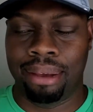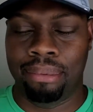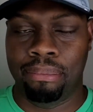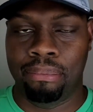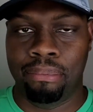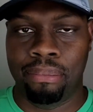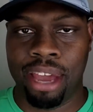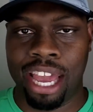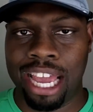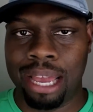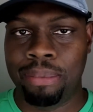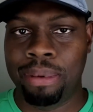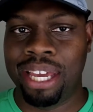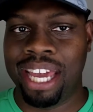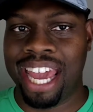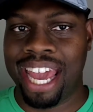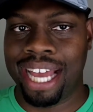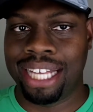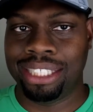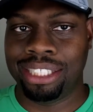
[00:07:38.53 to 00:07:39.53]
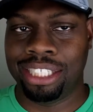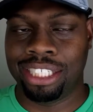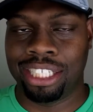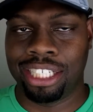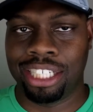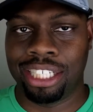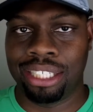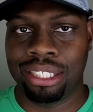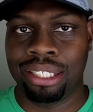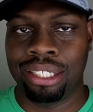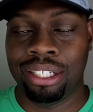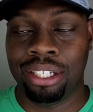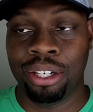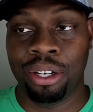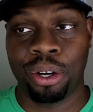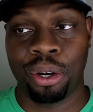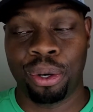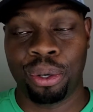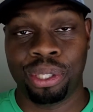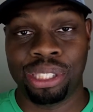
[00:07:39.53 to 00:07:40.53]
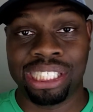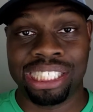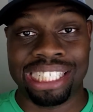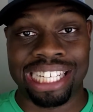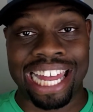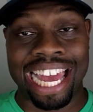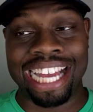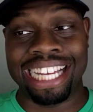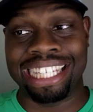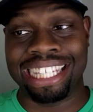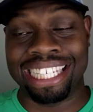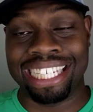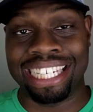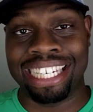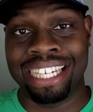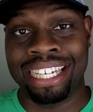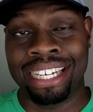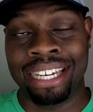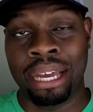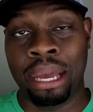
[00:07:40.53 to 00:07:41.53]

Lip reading: maybe as good or slightly